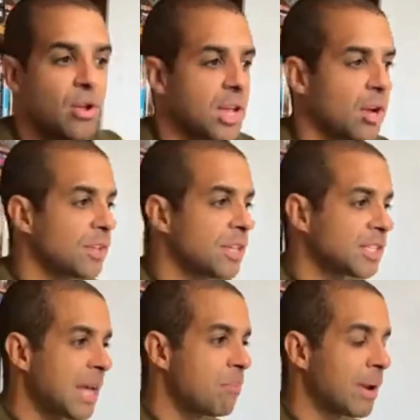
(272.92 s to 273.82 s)
look at it on this
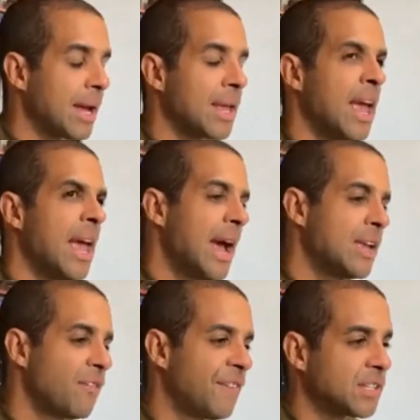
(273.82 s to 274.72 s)
template
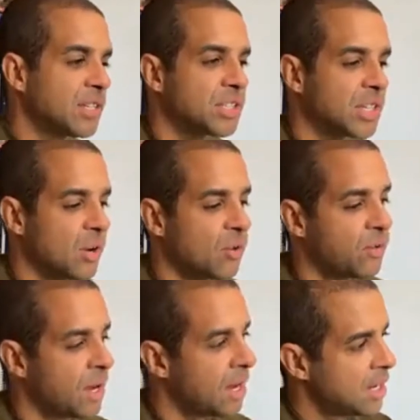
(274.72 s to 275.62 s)
and you think to yourself,
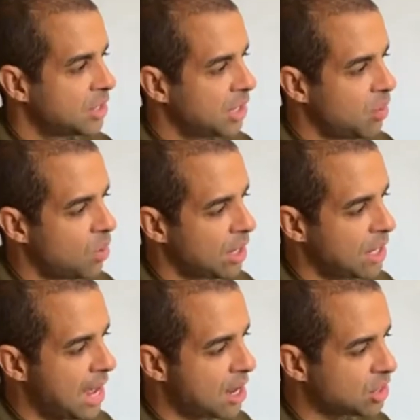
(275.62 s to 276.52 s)
do you know what?
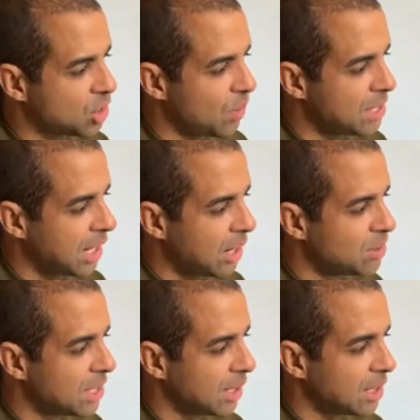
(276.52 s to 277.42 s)
Yeah, I can squeeze
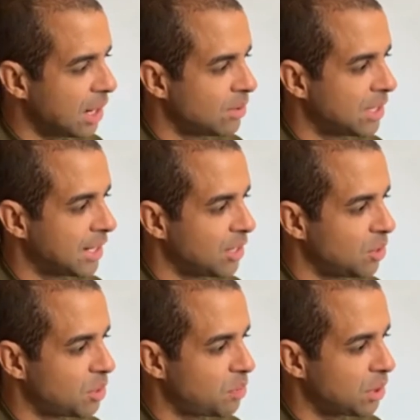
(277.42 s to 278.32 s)
loads in, and you
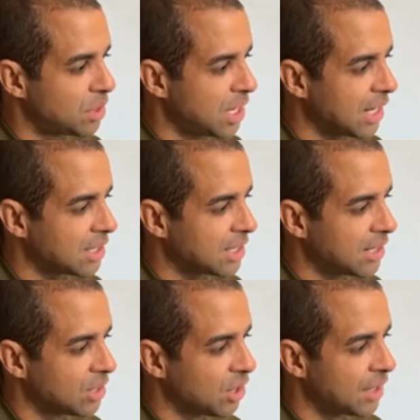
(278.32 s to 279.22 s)
just put tons and
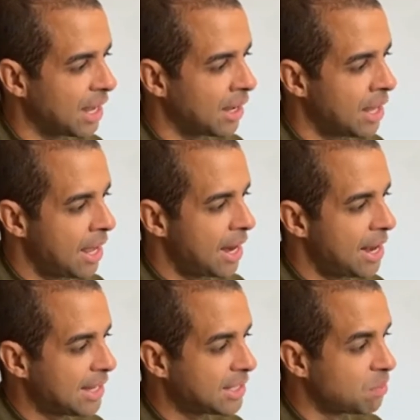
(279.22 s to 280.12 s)
tons on there. And
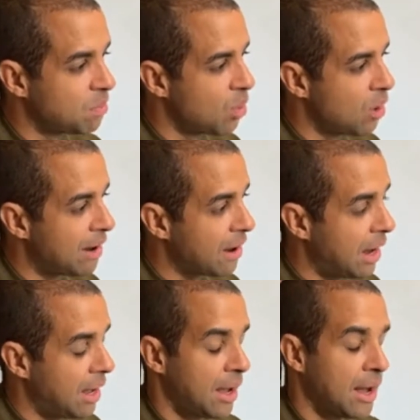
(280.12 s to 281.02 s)
less is more,
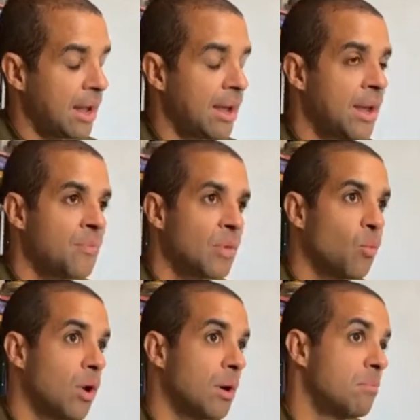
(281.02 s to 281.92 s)

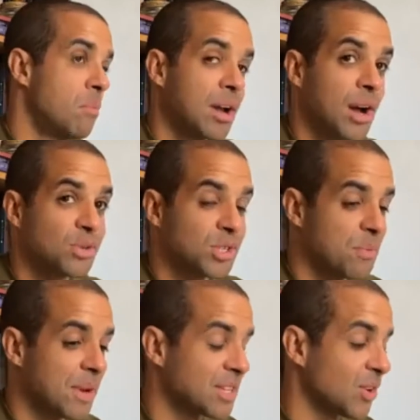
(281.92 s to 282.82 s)
what my coach
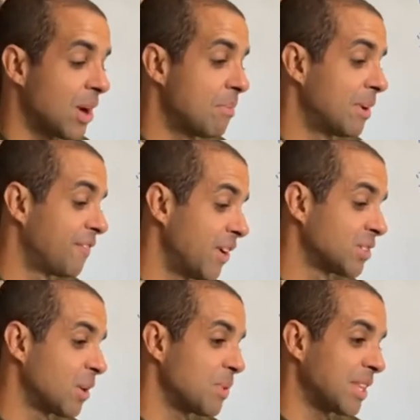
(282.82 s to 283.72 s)
told me at the time. And the
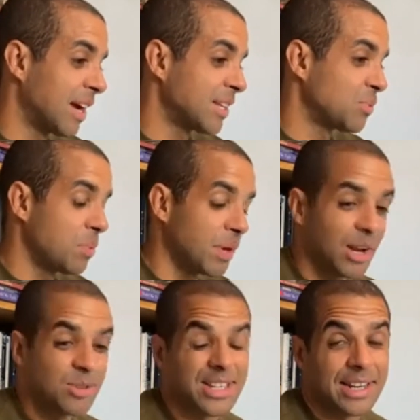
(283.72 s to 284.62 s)
first time we'd done this, we put
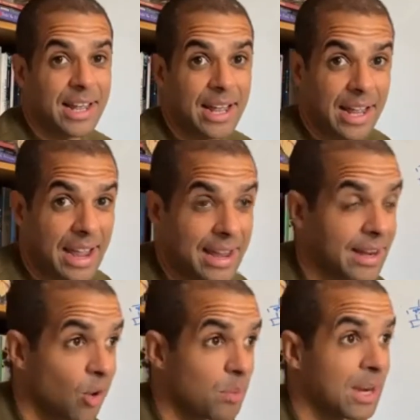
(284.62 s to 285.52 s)
loads in there, and
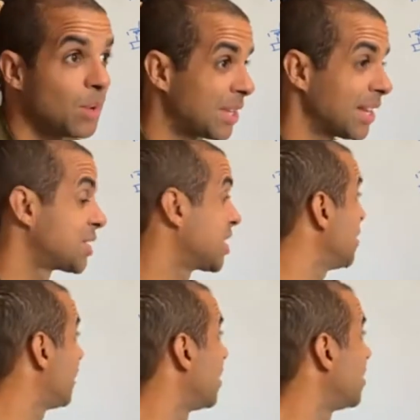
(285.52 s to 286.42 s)
ultimately we didn't
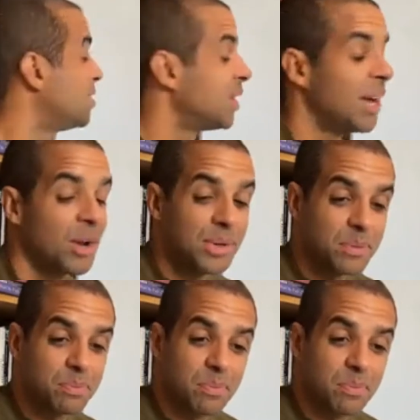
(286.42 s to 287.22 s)
achieve loads. It was